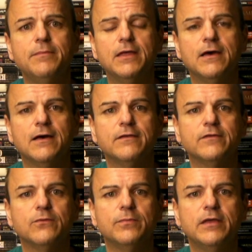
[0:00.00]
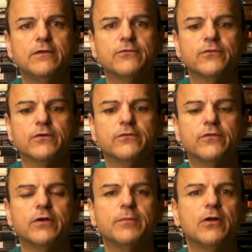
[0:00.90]
because it will be his first
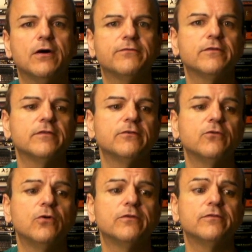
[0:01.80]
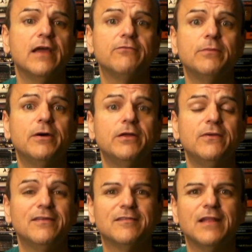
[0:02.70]
term in office. And of course, everybody who
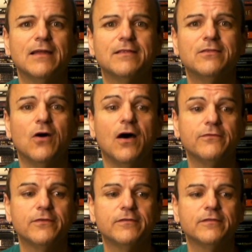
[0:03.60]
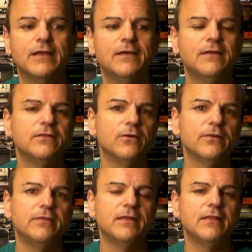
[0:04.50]
gets elected to office, the
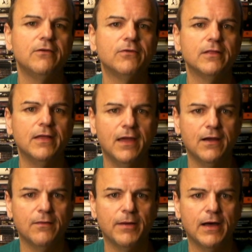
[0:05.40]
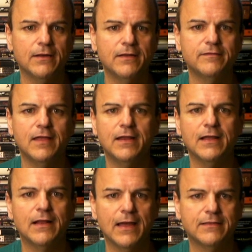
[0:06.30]
only thing they really care about is getting
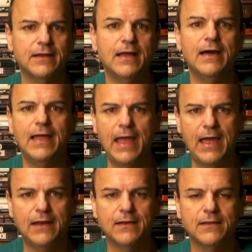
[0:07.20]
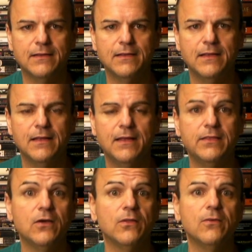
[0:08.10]
elected again.
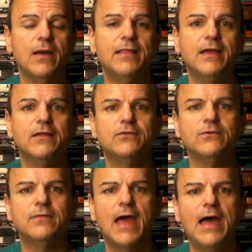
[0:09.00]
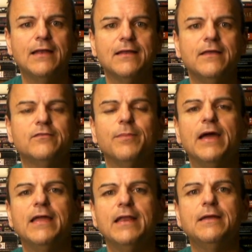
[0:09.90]
And the only way they can do that is
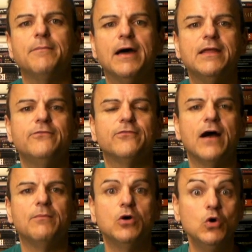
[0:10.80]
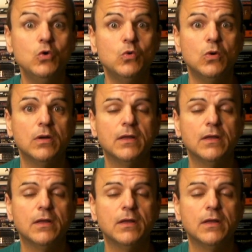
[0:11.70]
by getting money from who?